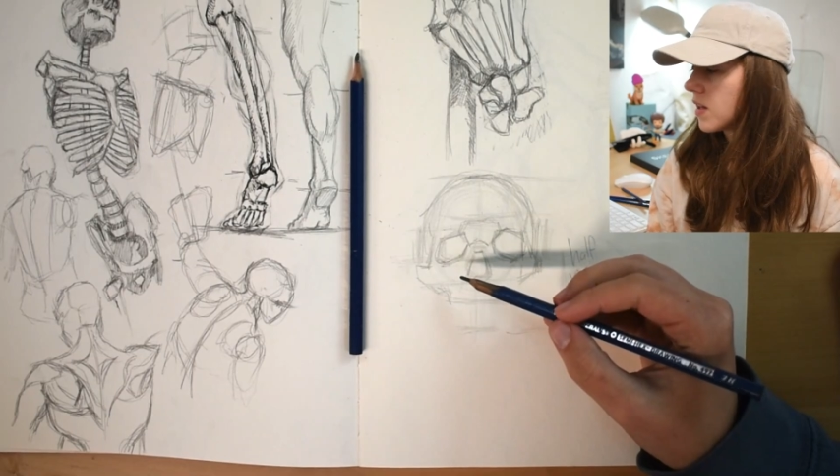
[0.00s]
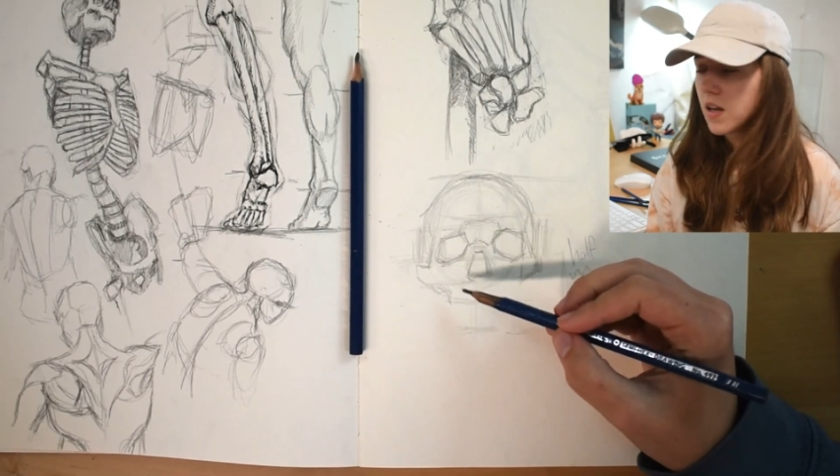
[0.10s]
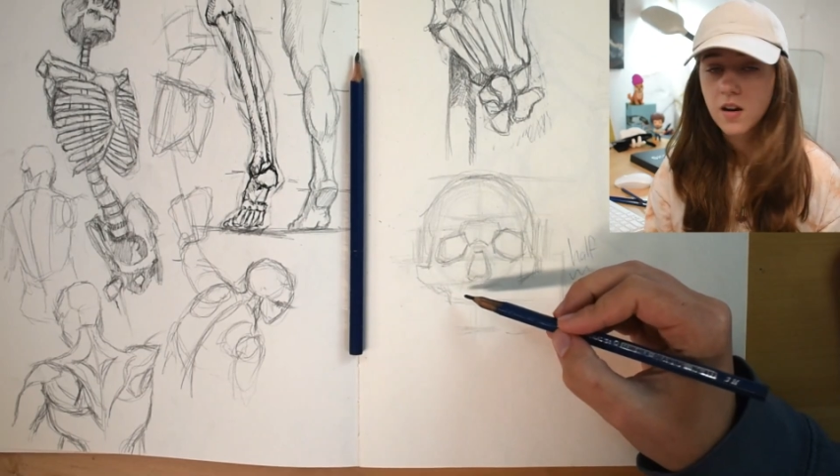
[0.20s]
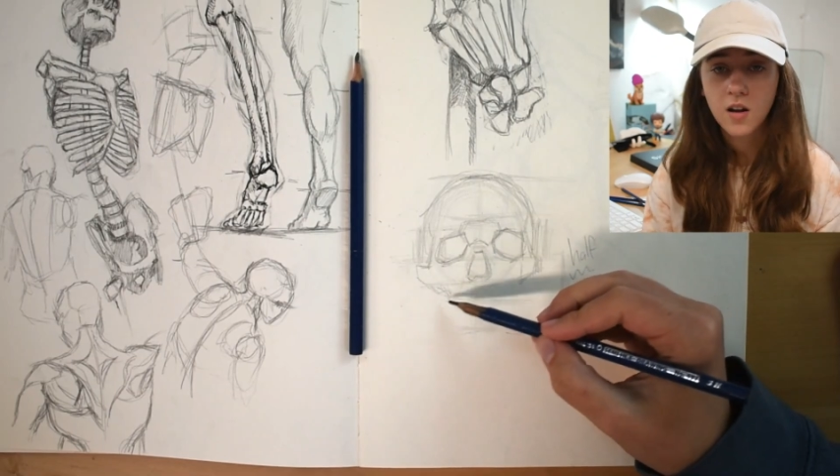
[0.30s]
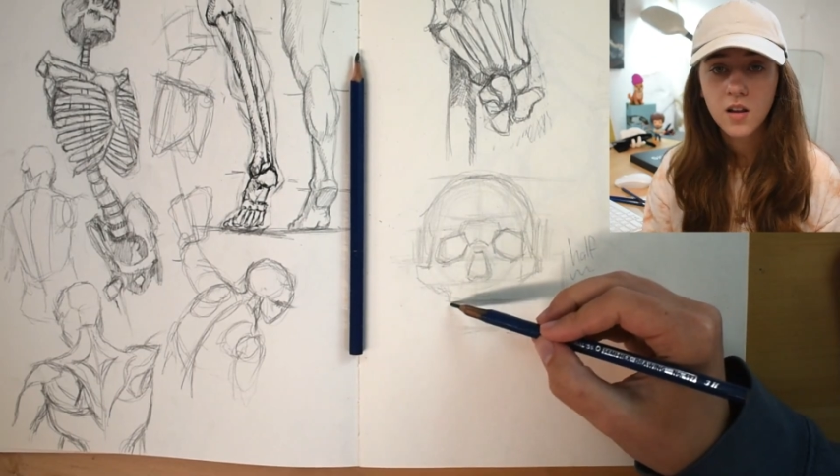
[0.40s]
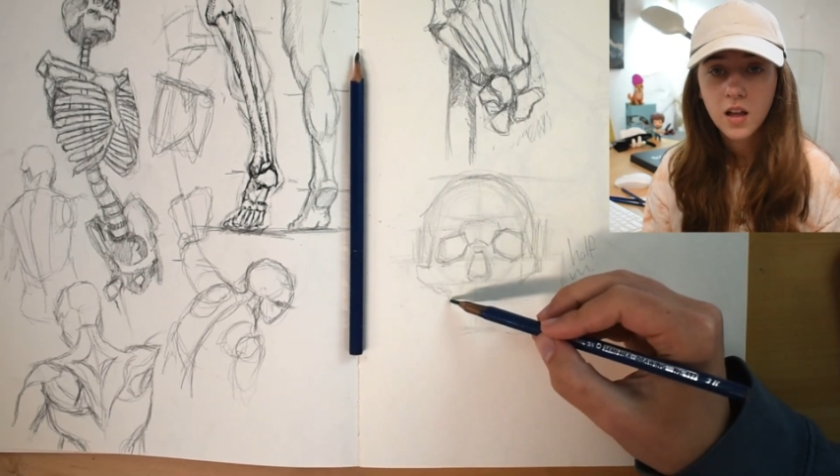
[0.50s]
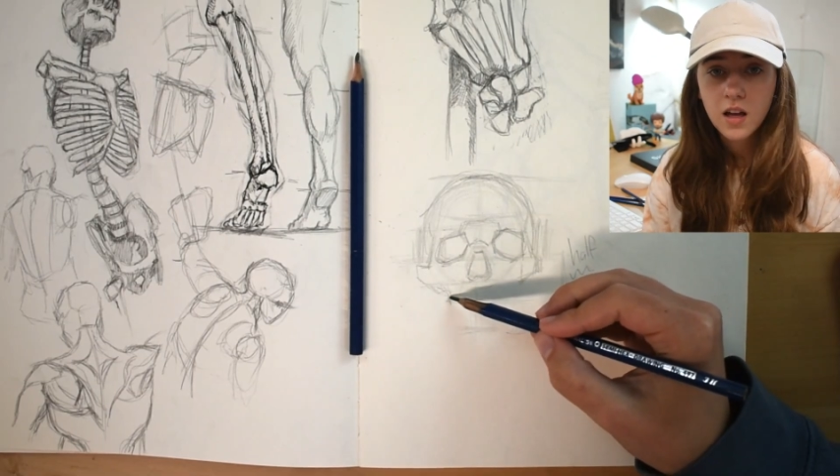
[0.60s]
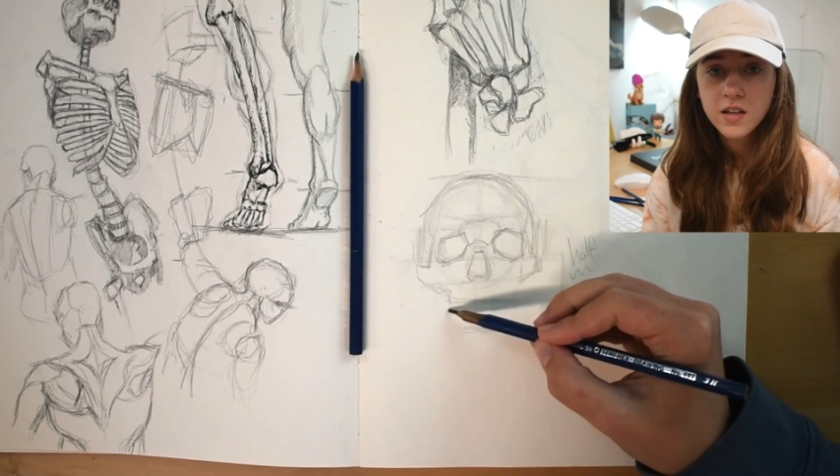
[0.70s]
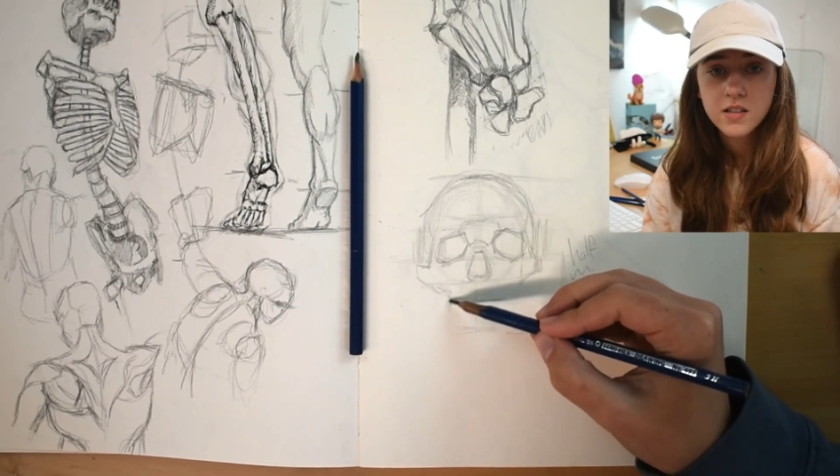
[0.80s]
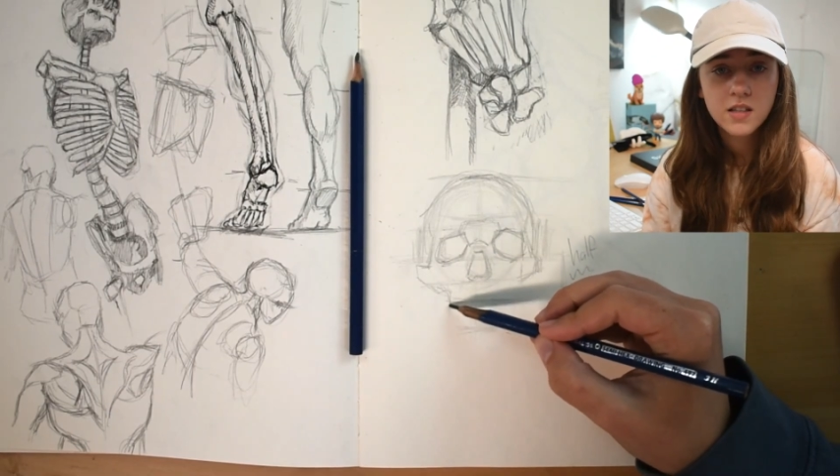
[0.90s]
In all
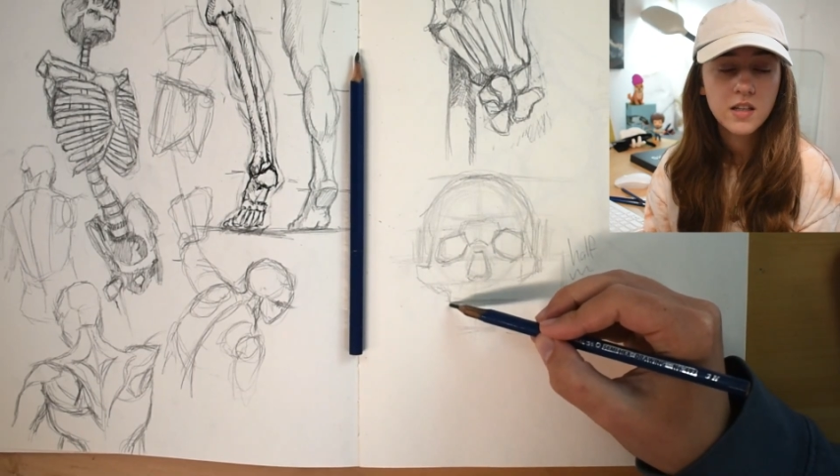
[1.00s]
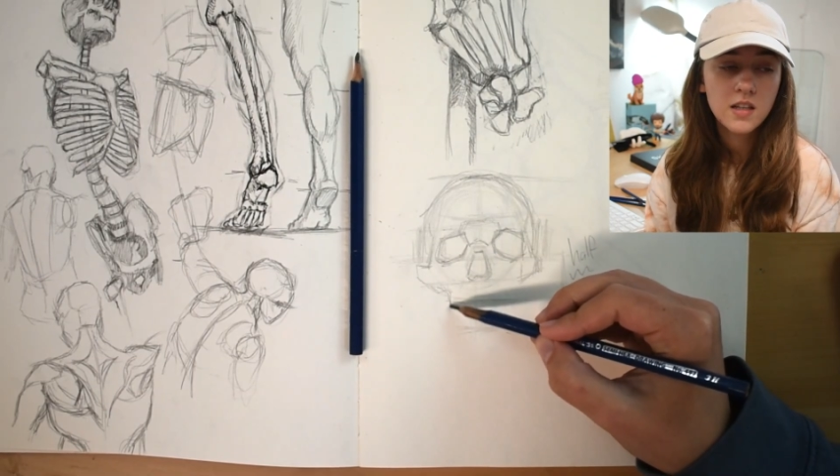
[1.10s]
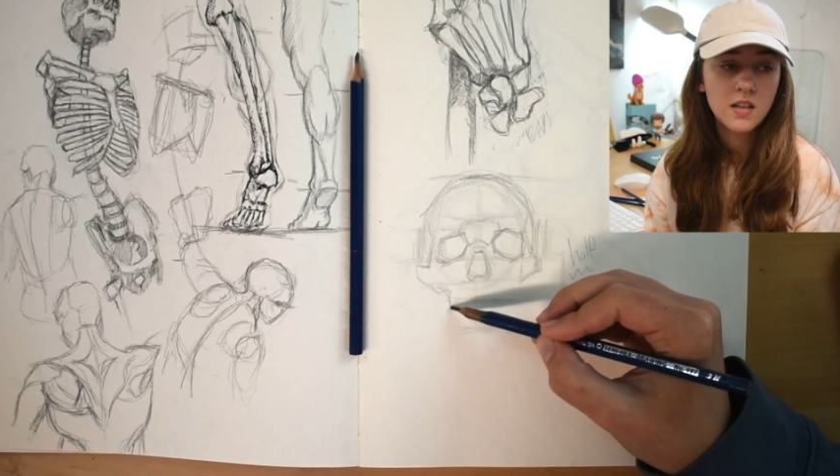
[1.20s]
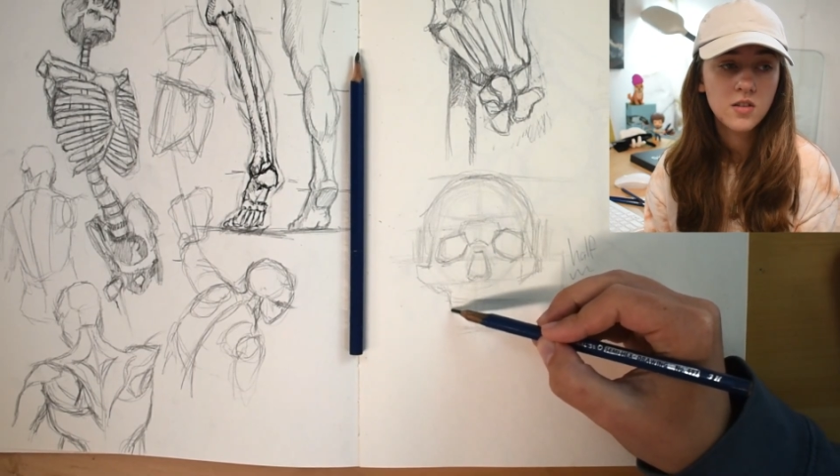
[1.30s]
honesty,